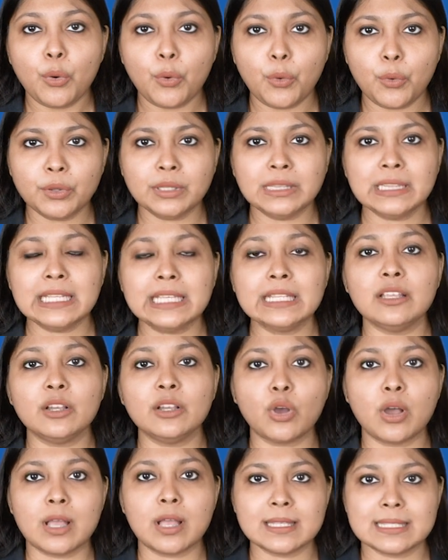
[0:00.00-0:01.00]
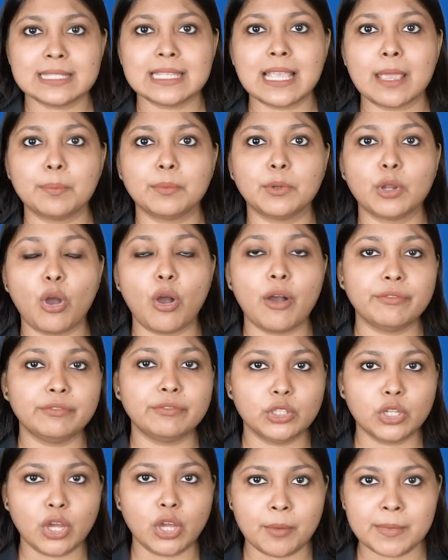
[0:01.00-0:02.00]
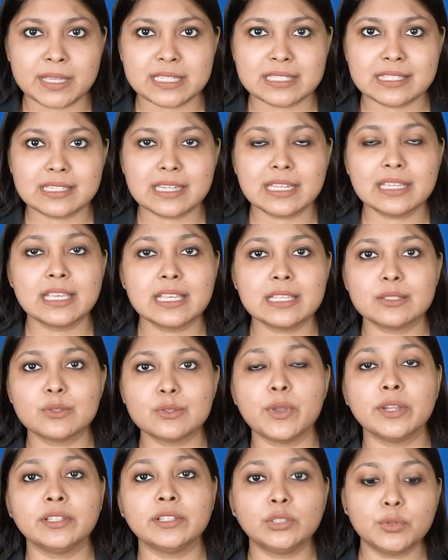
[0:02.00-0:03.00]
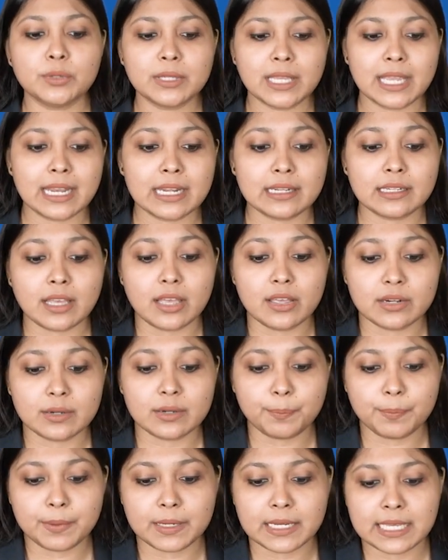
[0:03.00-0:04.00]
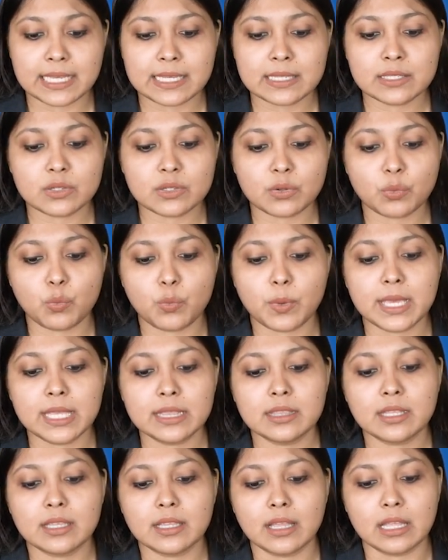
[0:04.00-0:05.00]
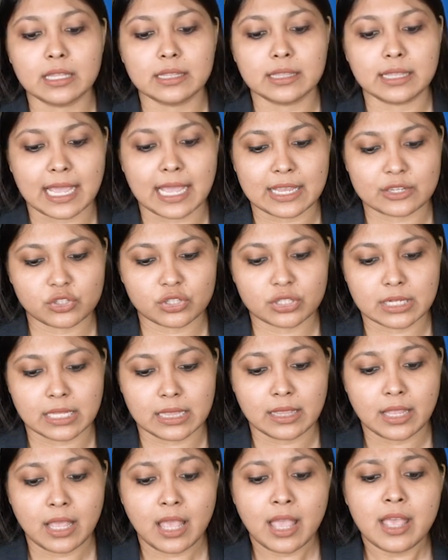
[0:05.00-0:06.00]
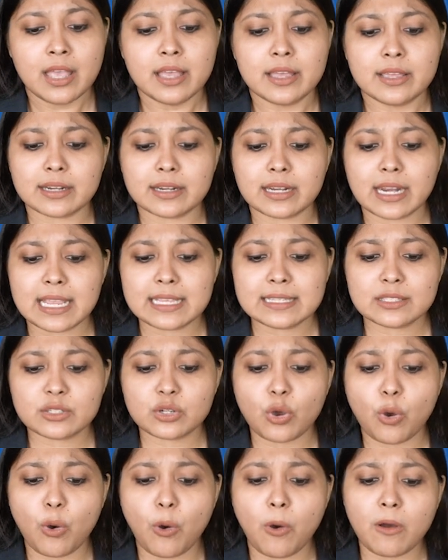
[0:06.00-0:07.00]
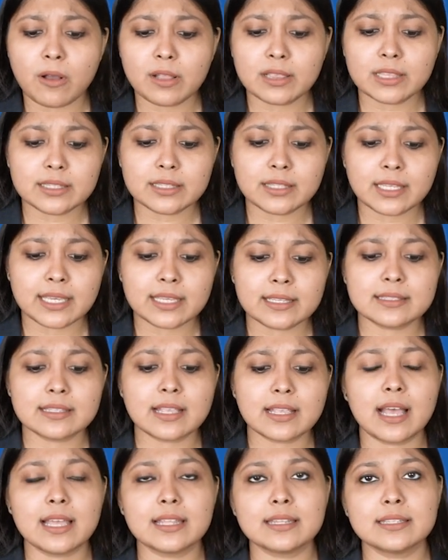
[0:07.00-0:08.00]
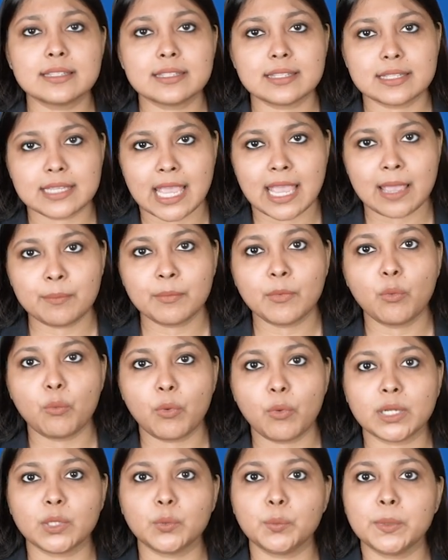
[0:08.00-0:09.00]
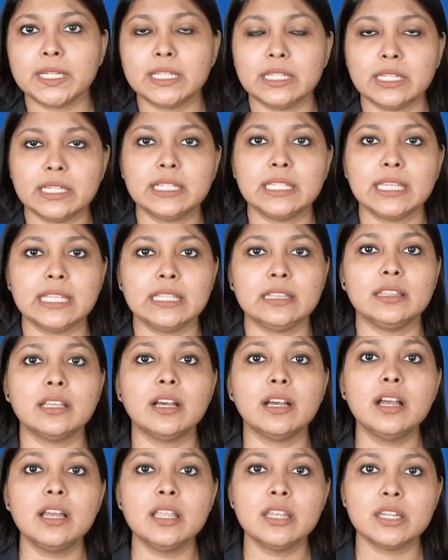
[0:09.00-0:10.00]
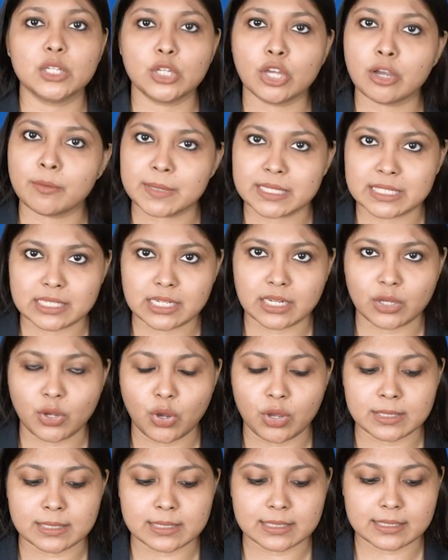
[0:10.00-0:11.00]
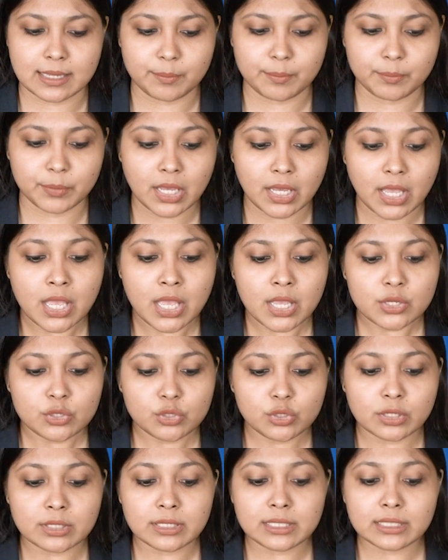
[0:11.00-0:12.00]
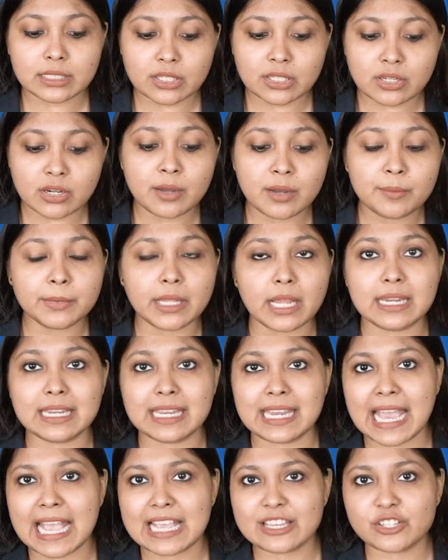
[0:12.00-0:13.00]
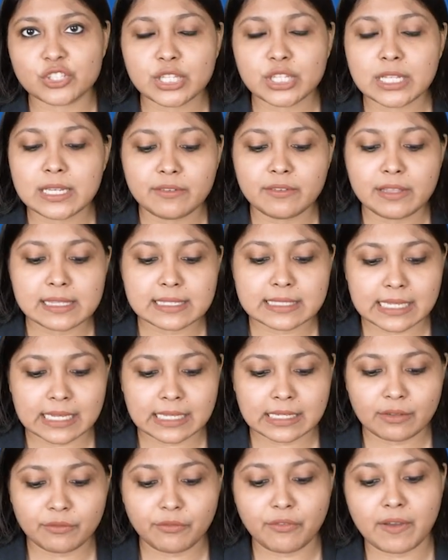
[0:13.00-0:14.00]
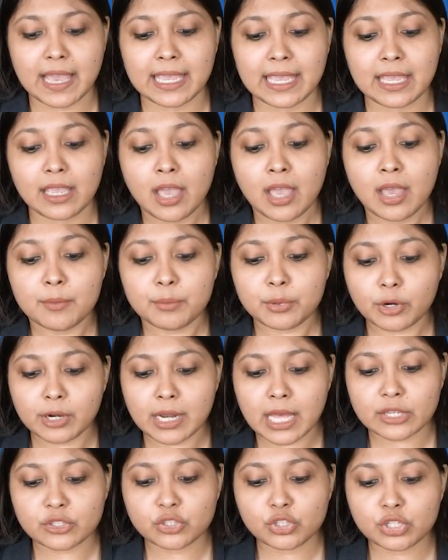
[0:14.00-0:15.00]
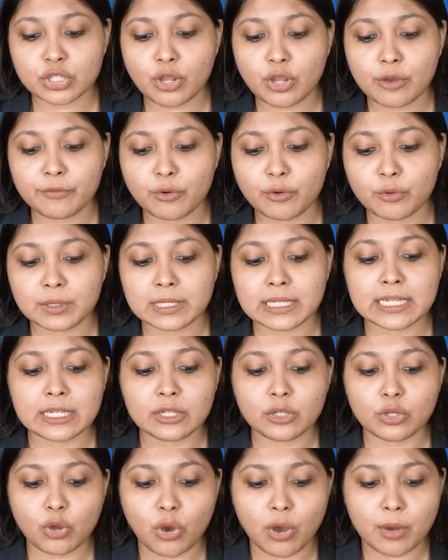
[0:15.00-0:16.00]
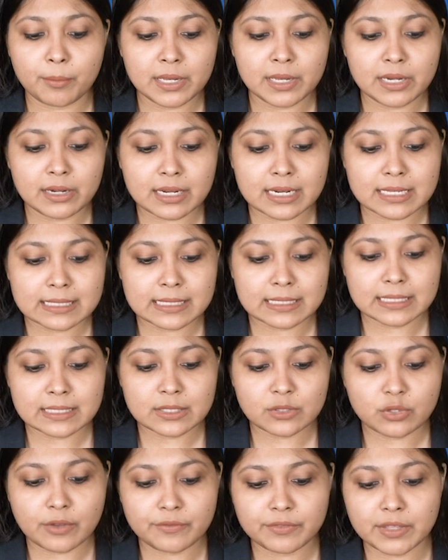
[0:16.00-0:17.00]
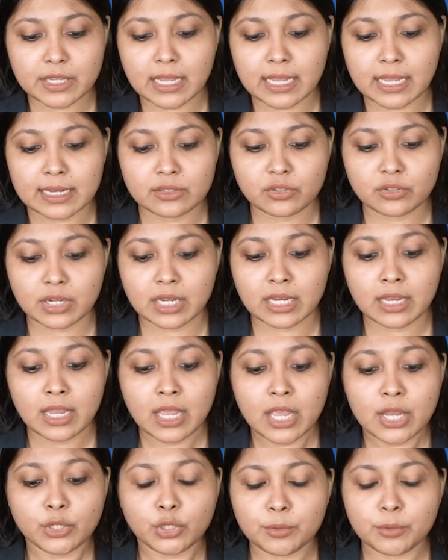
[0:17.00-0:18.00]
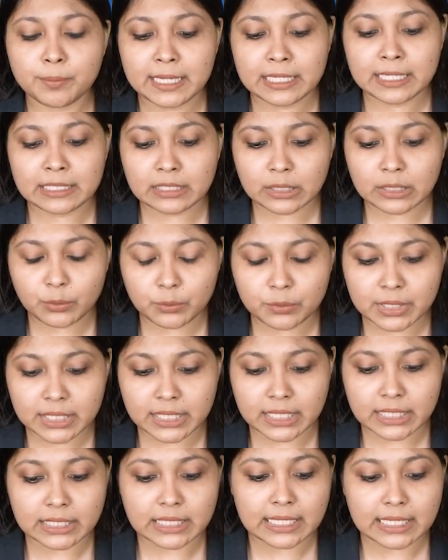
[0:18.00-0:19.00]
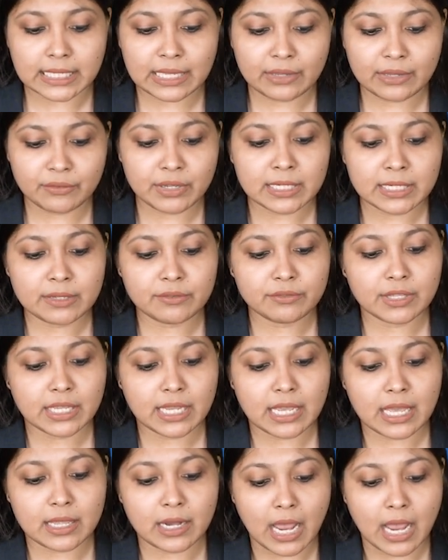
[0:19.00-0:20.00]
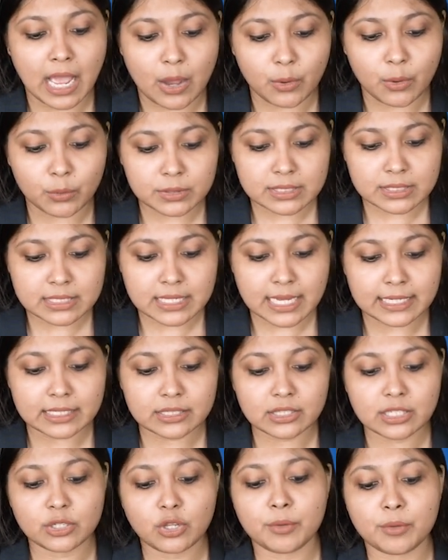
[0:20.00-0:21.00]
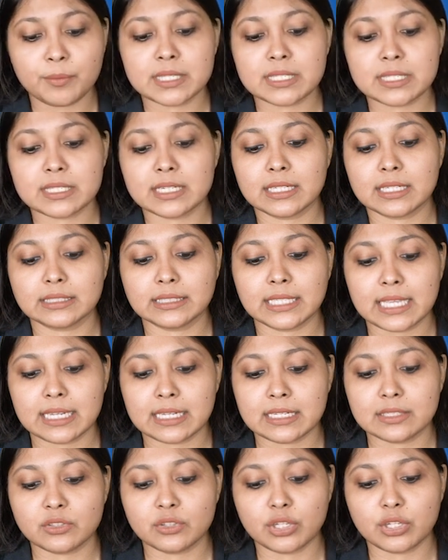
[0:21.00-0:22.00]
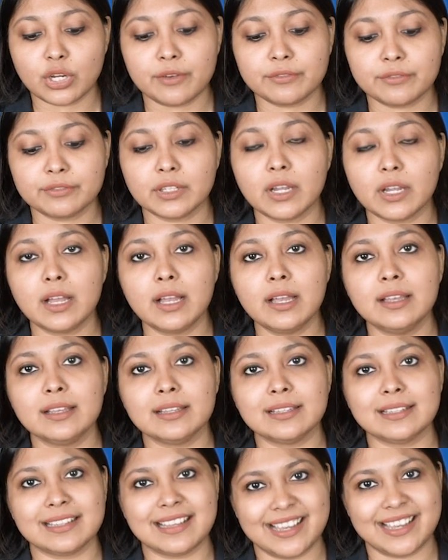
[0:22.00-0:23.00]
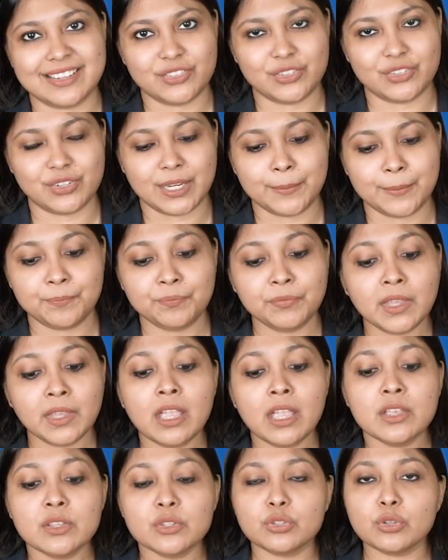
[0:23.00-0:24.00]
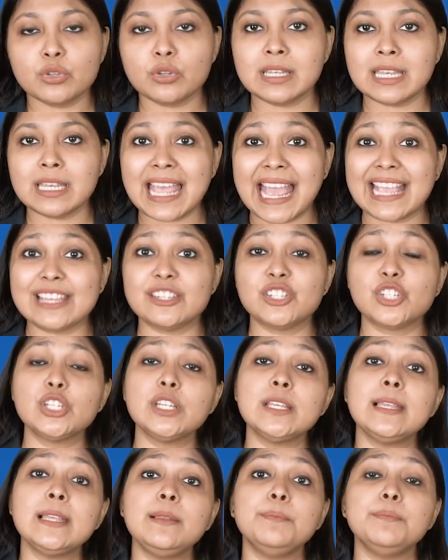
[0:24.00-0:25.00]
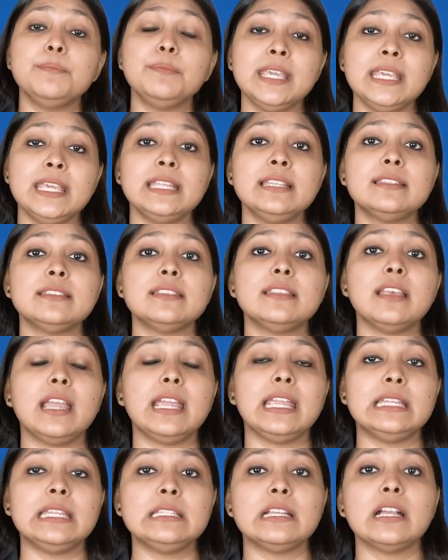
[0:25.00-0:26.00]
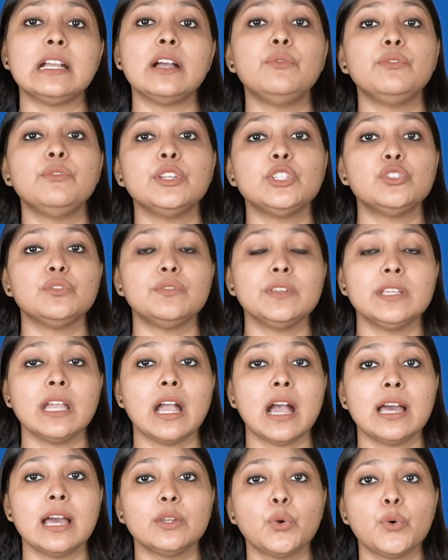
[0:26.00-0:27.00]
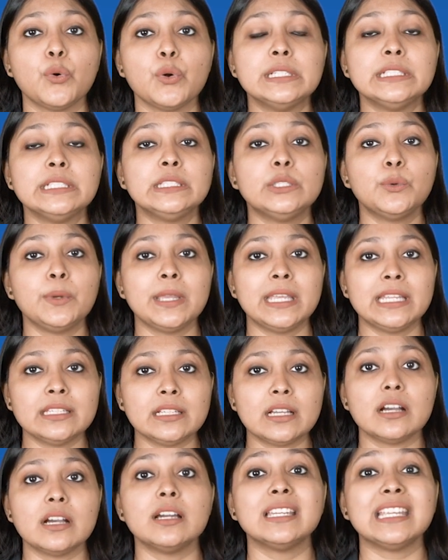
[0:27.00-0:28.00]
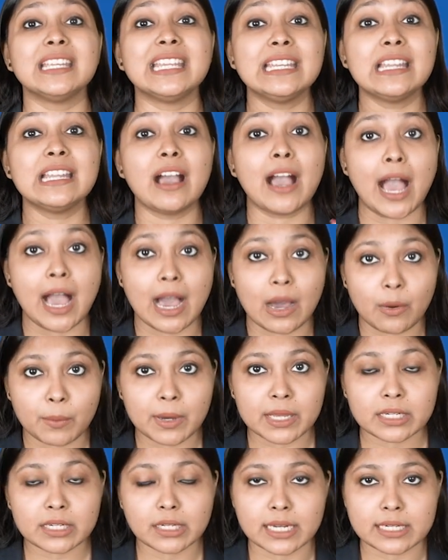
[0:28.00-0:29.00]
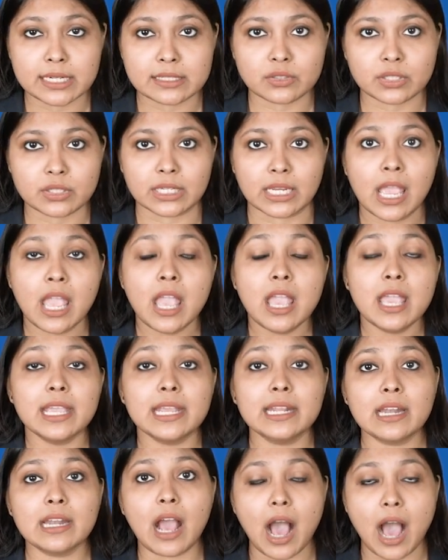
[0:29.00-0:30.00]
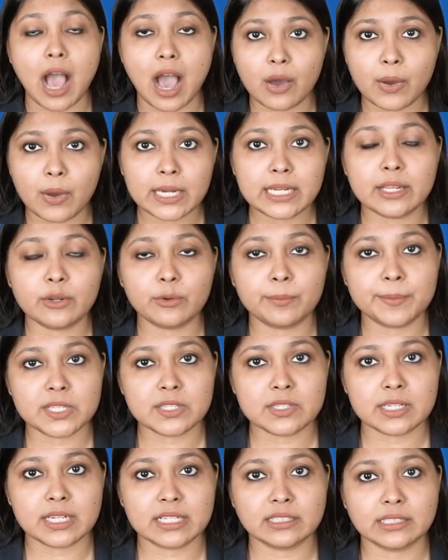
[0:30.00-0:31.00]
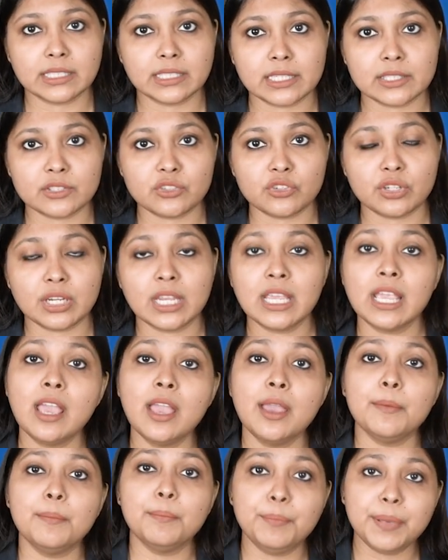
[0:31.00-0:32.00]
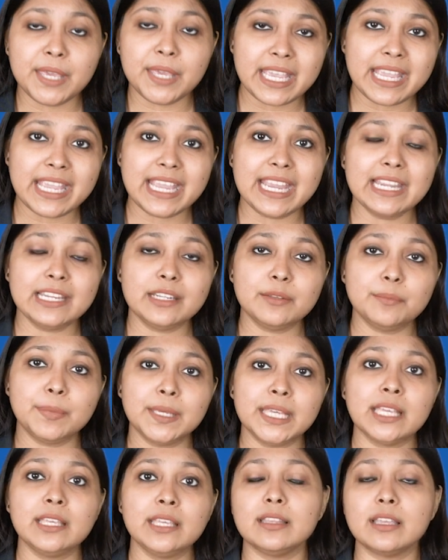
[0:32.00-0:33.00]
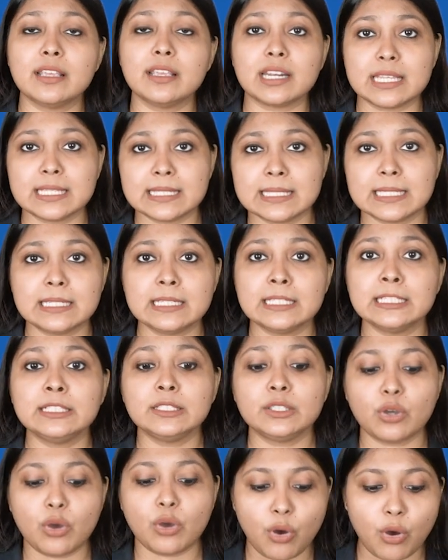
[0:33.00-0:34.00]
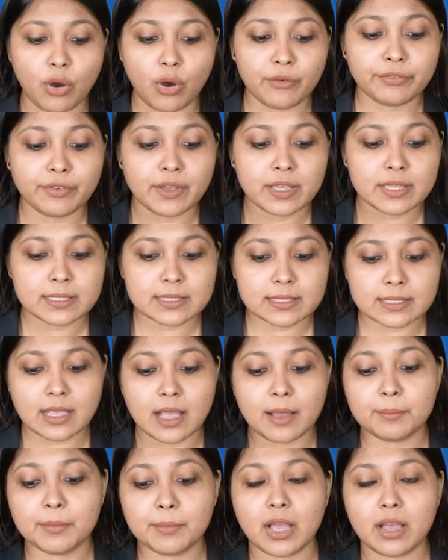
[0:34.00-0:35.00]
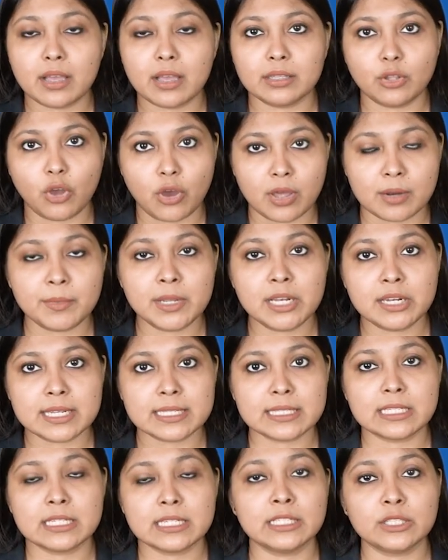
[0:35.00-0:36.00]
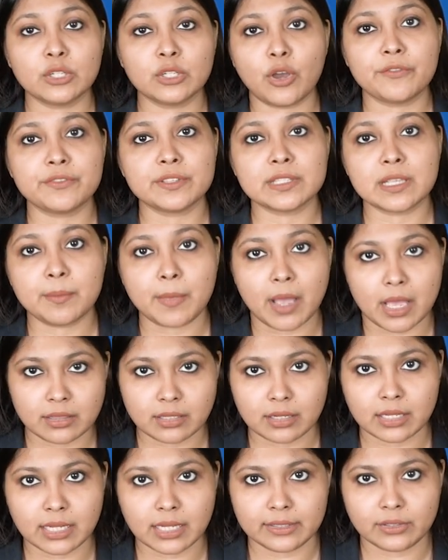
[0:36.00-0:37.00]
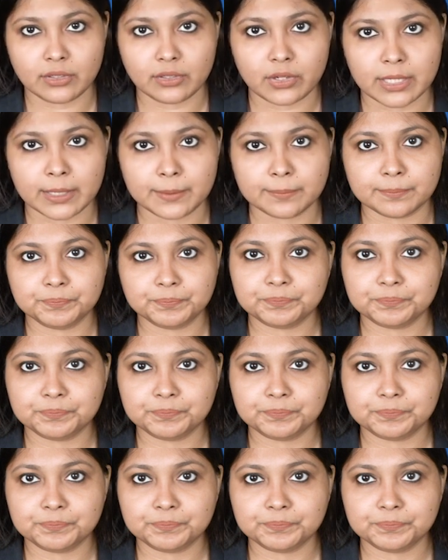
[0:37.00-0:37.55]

only the concept of domestic is going to get replaced with national. Rest all the things are same what we did in the domestic concept. So, term national will signify production of only normal residents of the country to be included even if they are outside the domestic territory of the country. So, national means the income which we are going to incur in our country, in our domestic territory, be it be the resident of some normal resident of some other country.